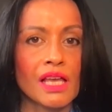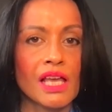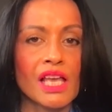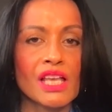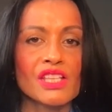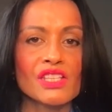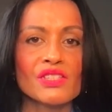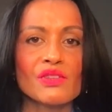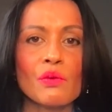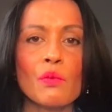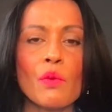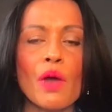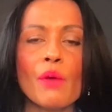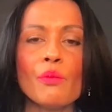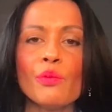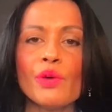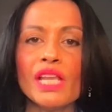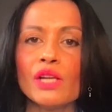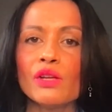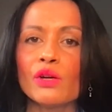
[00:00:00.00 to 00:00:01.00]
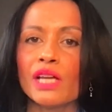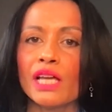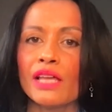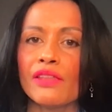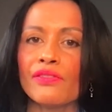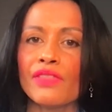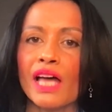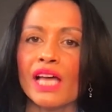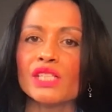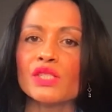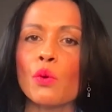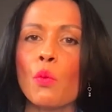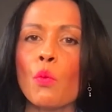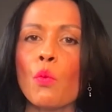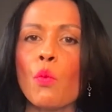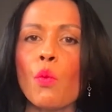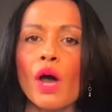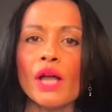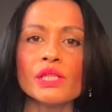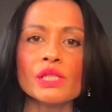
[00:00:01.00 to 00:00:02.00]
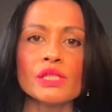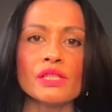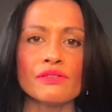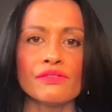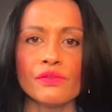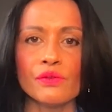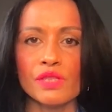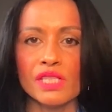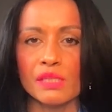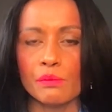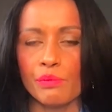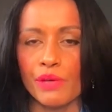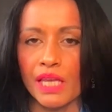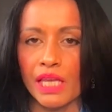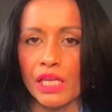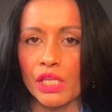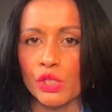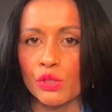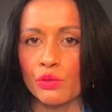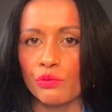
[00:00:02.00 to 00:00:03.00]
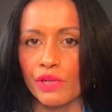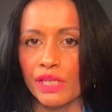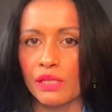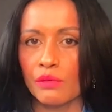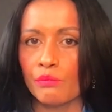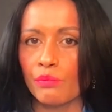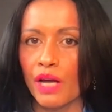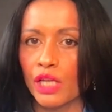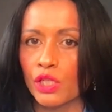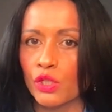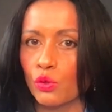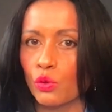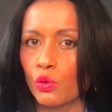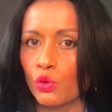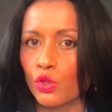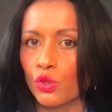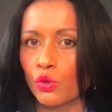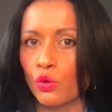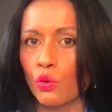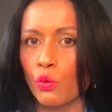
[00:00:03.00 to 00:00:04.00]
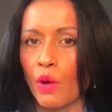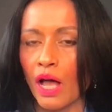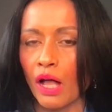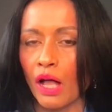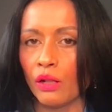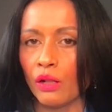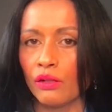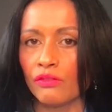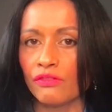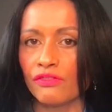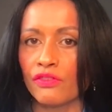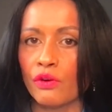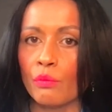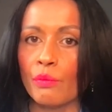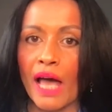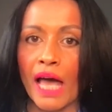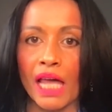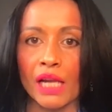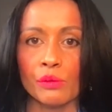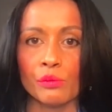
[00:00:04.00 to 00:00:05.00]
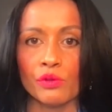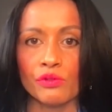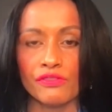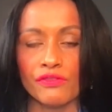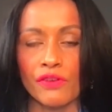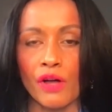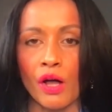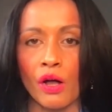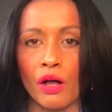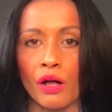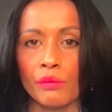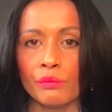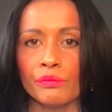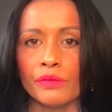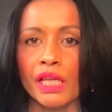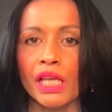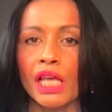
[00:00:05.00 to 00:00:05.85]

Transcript: So when we look at that wonderful speech written by George Orwell from Animal Farm,